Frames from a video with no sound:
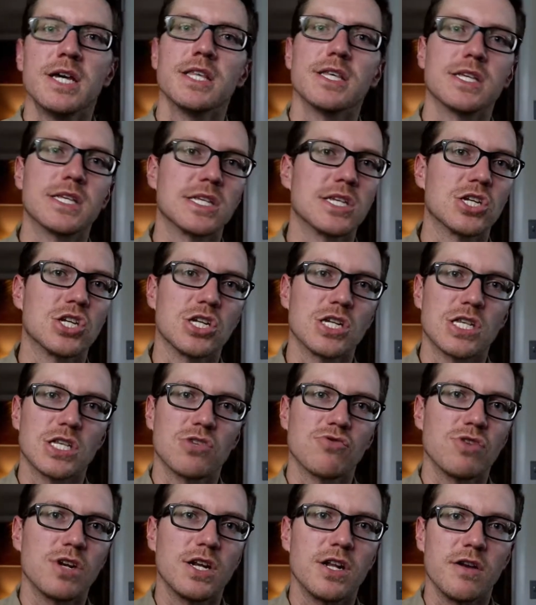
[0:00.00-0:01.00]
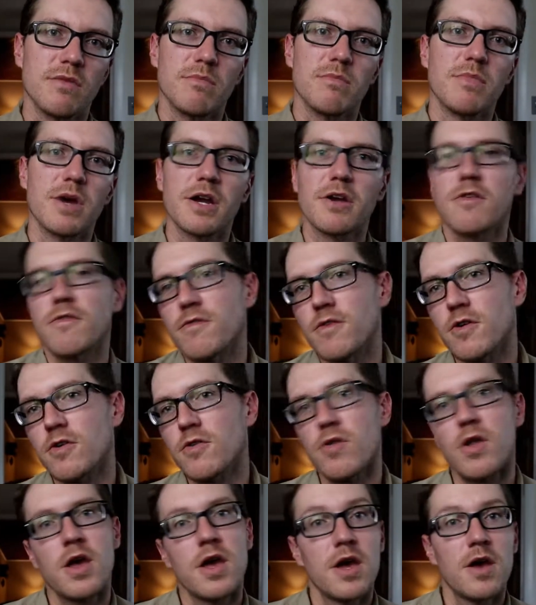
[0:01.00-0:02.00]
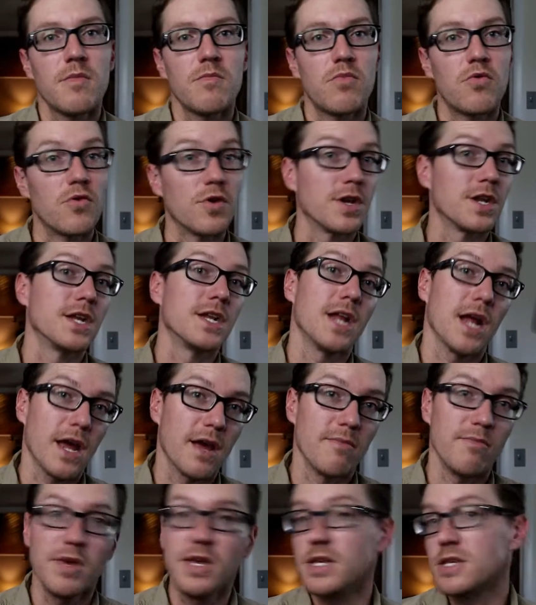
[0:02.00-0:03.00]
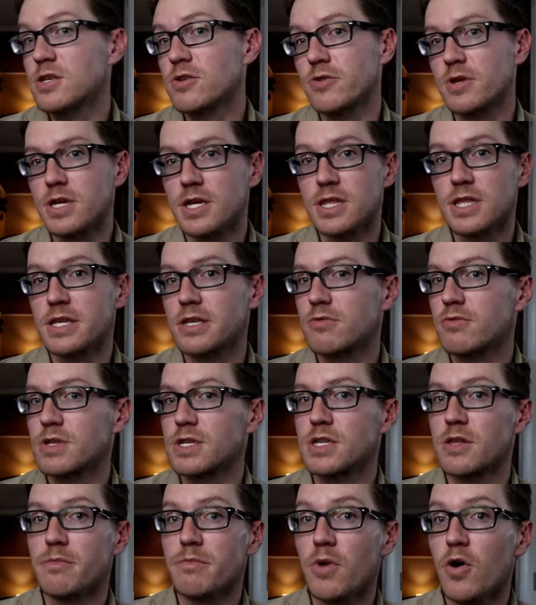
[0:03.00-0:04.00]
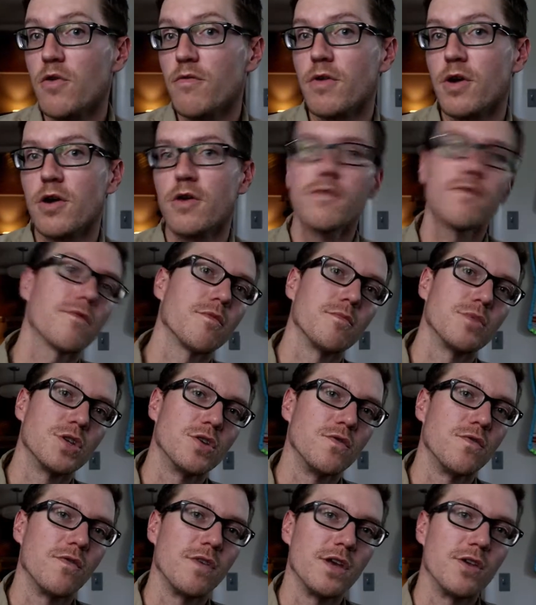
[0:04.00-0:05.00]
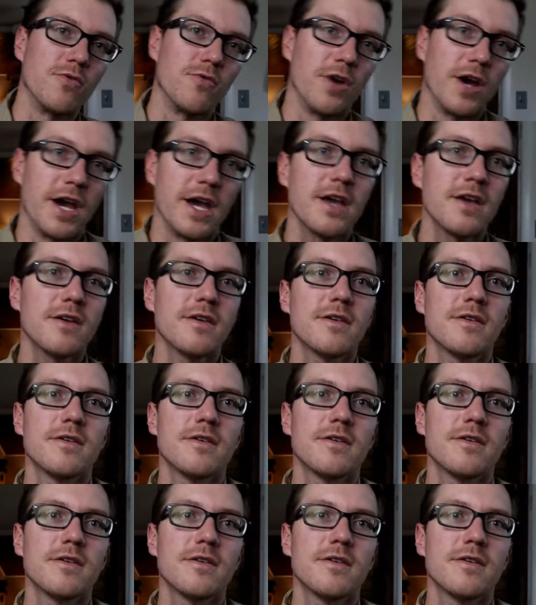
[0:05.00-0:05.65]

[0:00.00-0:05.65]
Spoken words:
This is just straight up microphone pointed at me. So again, this one's the Movo from 2 feet away.